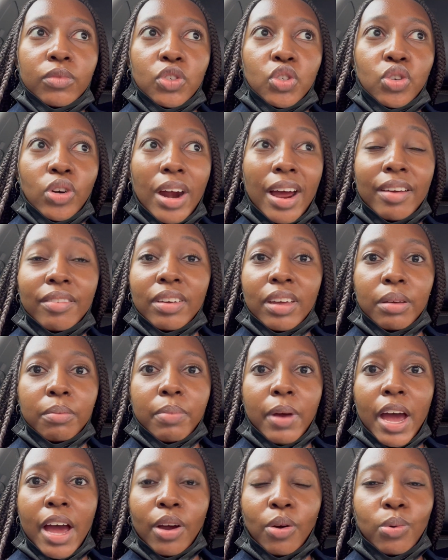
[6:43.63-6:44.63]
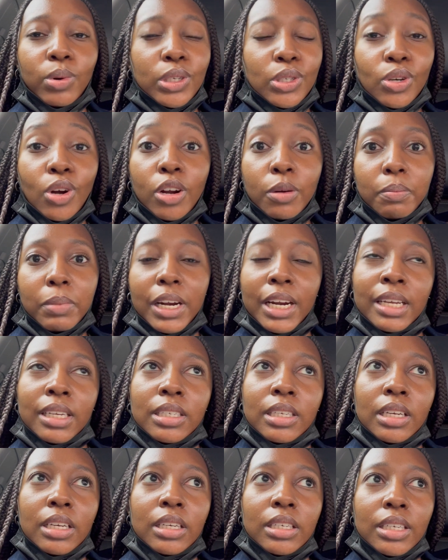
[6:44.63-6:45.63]
Driving back was not
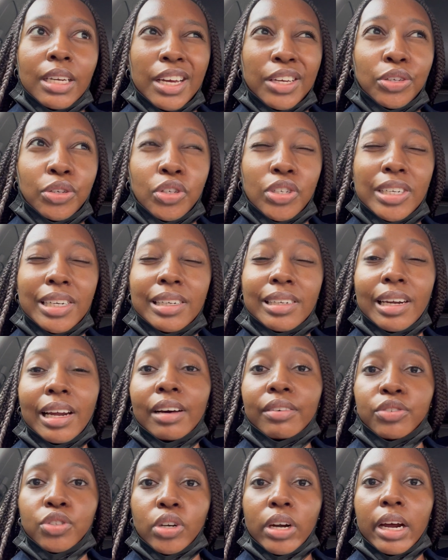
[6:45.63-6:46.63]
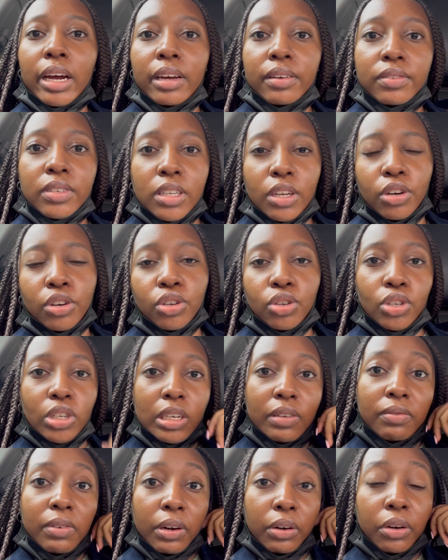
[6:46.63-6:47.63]
pleasant. I usually love drives, they're
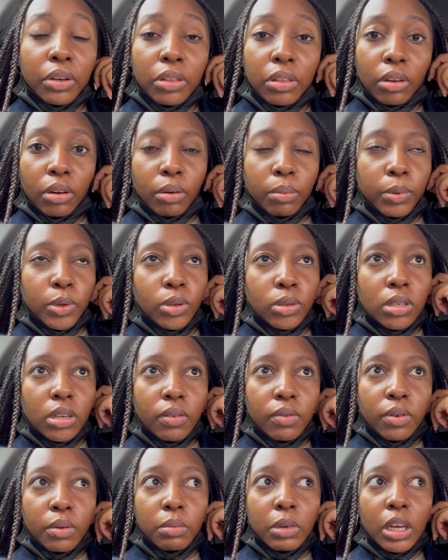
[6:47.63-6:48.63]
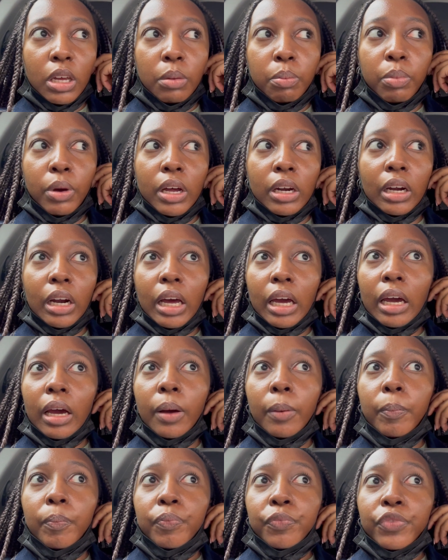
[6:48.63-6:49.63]
usually very therapeutic for me, but like,
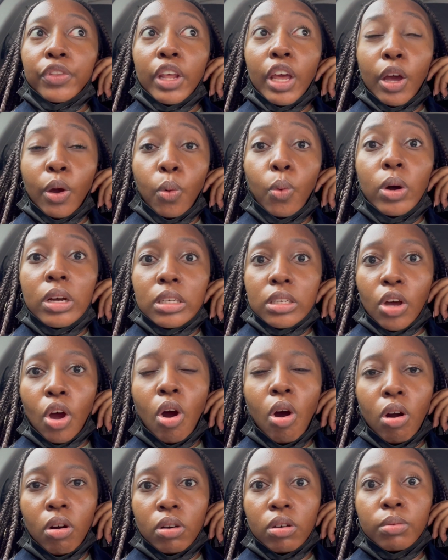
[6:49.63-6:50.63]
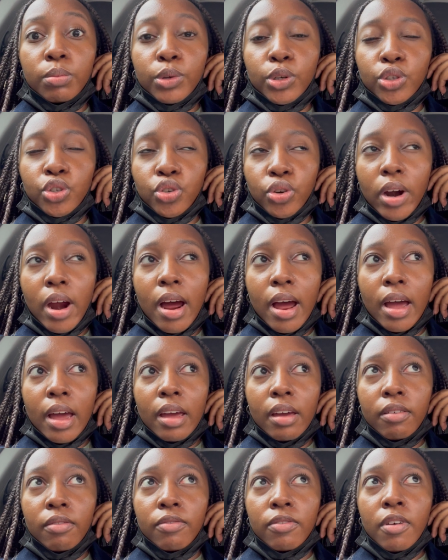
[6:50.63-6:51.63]
it was a horrible
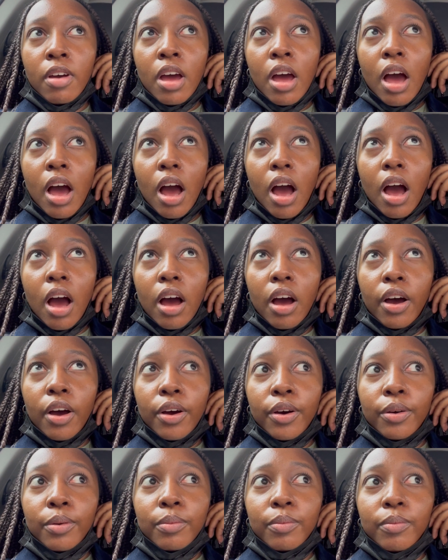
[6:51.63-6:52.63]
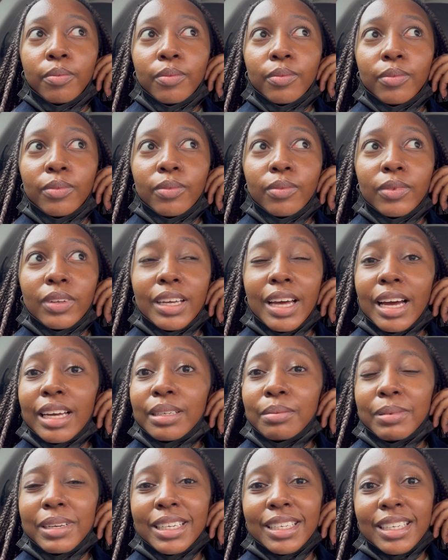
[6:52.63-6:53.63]
drive. Guys,
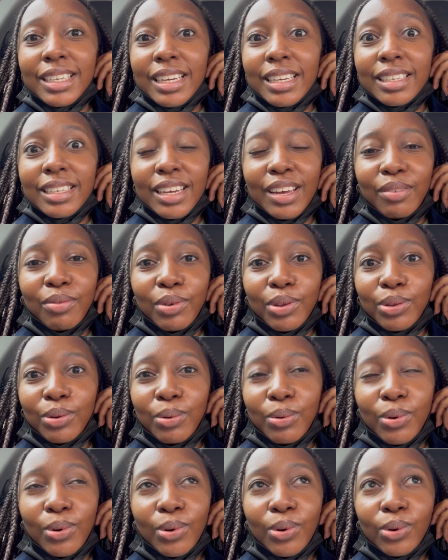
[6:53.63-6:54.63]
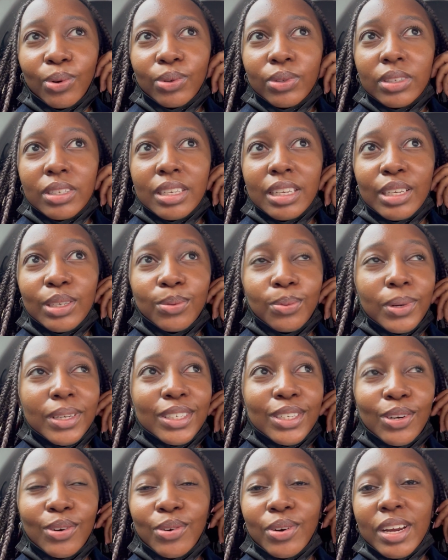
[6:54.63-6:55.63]
please stay safe on the roads. These
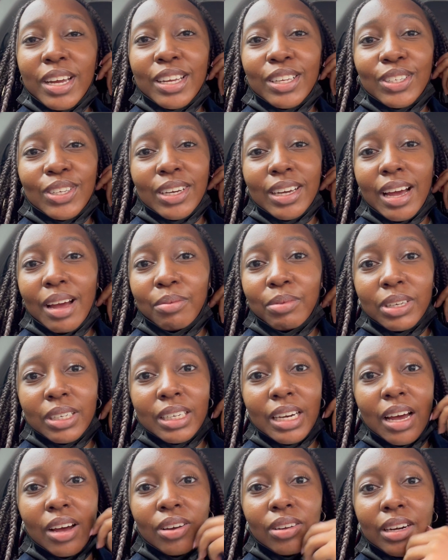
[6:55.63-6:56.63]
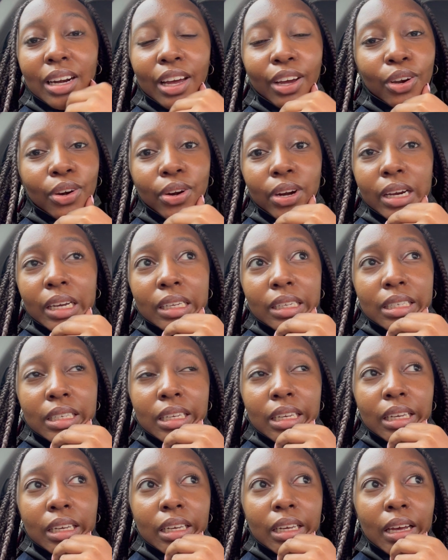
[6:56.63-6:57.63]
winter rains are coming down like
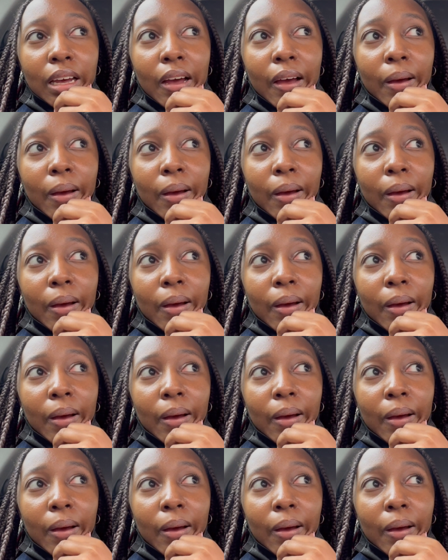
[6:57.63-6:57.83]
crazy.